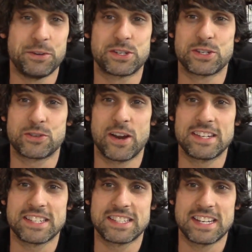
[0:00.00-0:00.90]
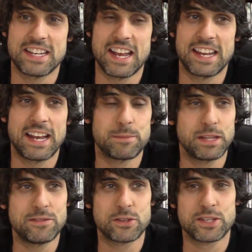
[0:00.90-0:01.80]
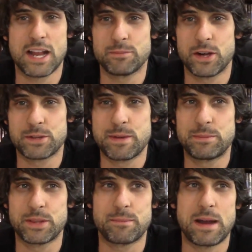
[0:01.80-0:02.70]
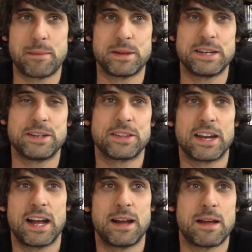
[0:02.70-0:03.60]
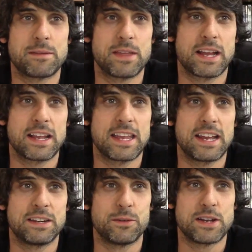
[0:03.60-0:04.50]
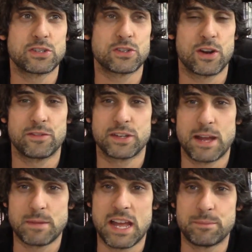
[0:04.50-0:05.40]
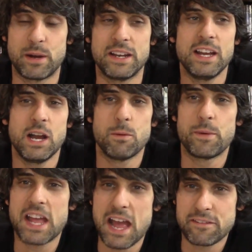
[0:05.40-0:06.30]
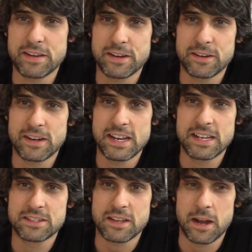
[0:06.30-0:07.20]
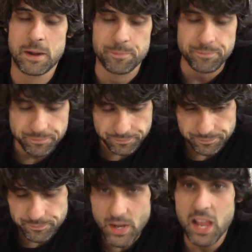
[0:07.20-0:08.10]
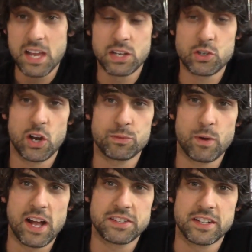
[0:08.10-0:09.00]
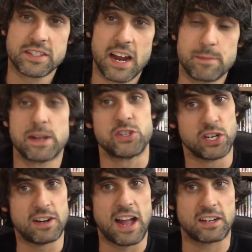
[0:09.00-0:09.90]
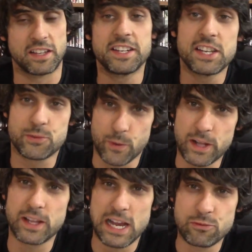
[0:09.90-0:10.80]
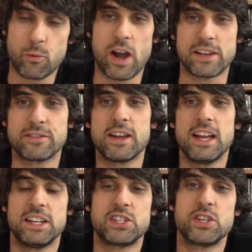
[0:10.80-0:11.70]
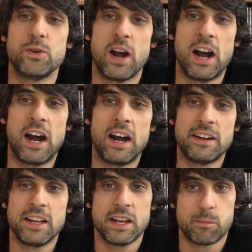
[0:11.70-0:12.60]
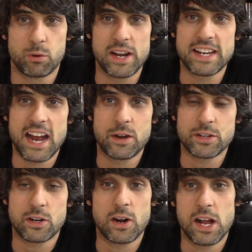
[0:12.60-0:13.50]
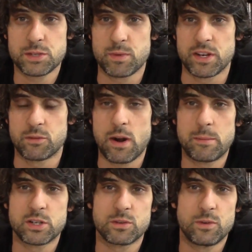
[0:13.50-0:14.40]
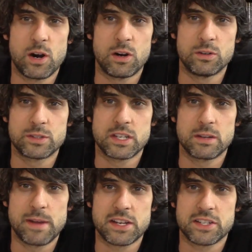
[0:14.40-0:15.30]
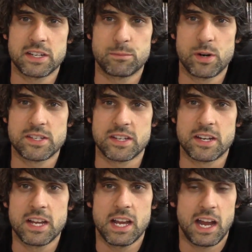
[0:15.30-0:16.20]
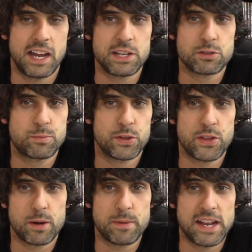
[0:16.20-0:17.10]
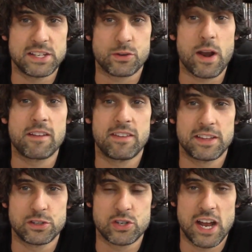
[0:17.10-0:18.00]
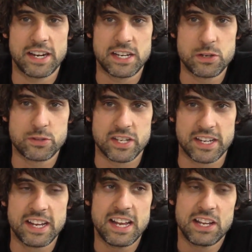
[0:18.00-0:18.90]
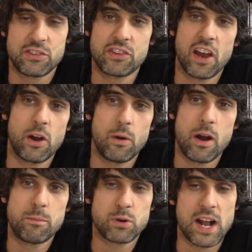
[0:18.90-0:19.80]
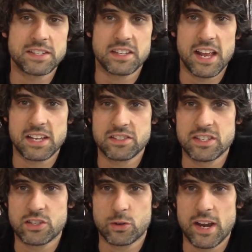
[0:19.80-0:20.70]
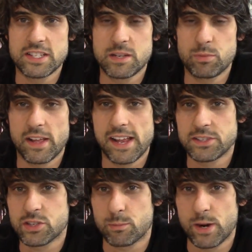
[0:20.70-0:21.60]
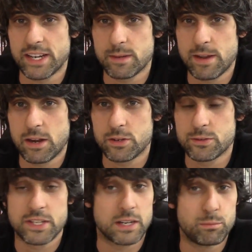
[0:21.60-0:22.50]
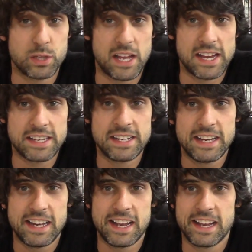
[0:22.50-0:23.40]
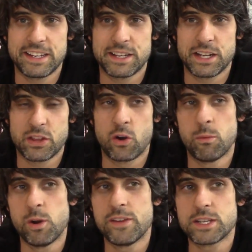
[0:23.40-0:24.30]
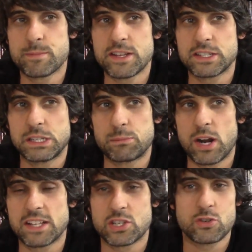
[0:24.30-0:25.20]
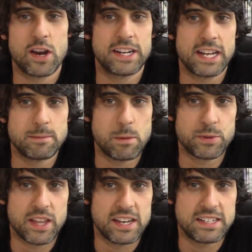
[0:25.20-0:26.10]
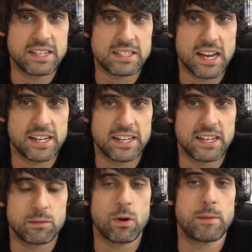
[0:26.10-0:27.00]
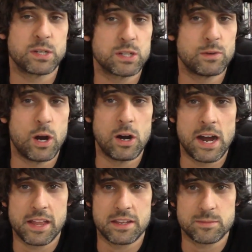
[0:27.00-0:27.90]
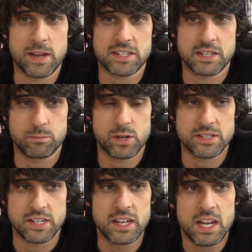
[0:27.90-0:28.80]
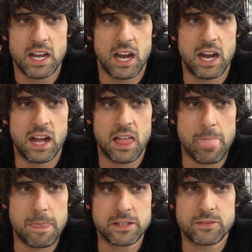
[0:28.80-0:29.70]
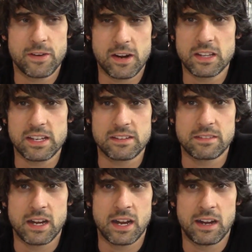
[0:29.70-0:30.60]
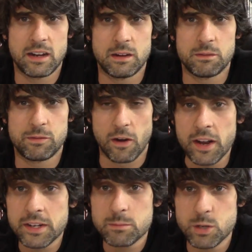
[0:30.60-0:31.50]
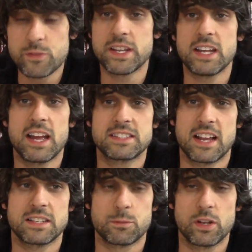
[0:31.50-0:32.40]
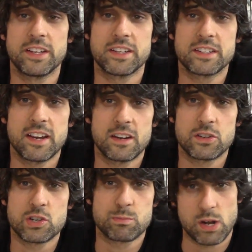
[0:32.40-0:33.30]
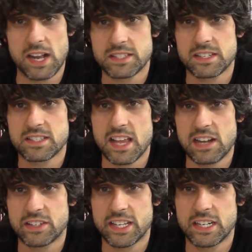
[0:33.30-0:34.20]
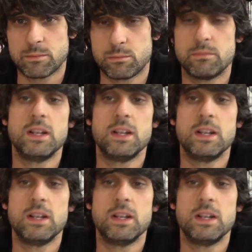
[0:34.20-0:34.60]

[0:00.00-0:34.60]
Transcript: which is great to see. And I believe there's a couple other people that pop in here that I, I think I can't register off the top of my head. But what we have here is... Um, Charles Bronson is hired by Jill Ireland, his real life wife, to uh, break out her husband, Robert Duvall, who's in a Mexican prison. Uh, he was put there by his grandfather, John Huston. So Bronson has these crazy plans to break him out using a plane, and uh, the whole movie is basically Bronson trying to come up with ideas how to get Robert Duvall out of this Mexican prison. Uh, it's fairly uh, fun movie. It's got really good characters. Bronson's solid in it.